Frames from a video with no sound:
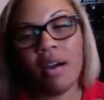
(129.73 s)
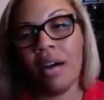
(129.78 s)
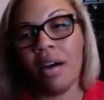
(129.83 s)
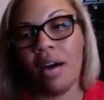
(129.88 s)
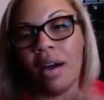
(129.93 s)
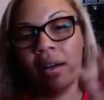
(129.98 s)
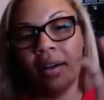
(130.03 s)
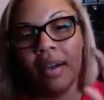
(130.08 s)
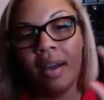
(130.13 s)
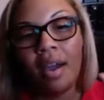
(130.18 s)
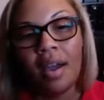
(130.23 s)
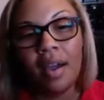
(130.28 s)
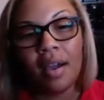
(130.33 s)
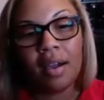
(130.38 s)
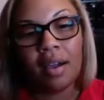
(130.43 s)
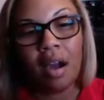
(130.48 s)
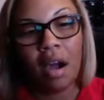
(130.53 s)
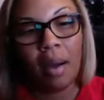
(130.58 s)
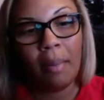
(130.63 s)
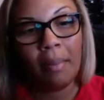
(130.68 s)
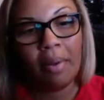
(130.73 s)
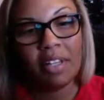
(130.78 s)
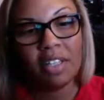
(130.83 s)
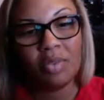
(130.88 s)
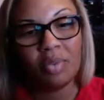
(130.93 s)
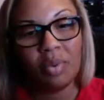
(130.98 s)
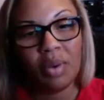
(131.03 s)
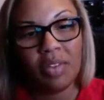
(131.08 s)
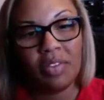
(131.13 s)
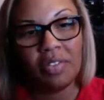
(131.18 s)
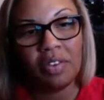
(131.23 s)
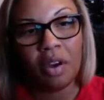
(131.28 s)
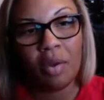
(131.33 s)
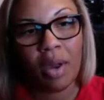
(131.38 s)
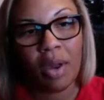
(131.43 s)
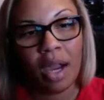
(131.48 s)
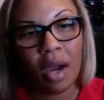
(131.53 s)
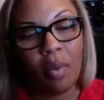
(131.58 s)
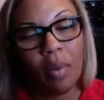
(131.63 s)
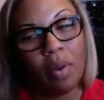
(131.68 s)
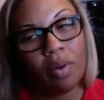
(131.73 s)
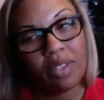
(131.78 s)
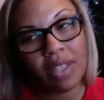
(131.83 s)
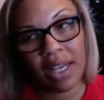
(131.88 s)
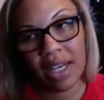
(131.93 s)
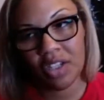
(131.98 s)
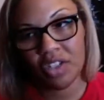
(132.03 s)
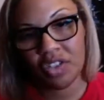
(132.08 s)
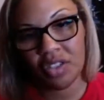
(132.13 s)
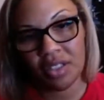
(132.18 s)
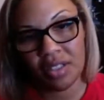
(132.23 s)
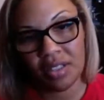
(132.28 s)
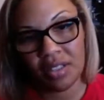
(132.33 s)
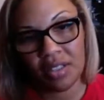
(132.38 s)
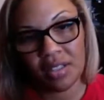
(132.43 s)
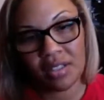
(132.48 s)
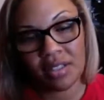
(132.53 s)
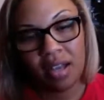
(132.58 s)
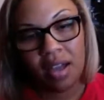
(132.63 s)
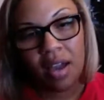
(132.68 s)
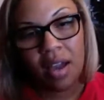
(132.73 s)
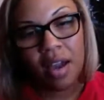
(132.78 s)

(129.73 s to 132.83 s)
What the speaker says: on commas with direct quotations,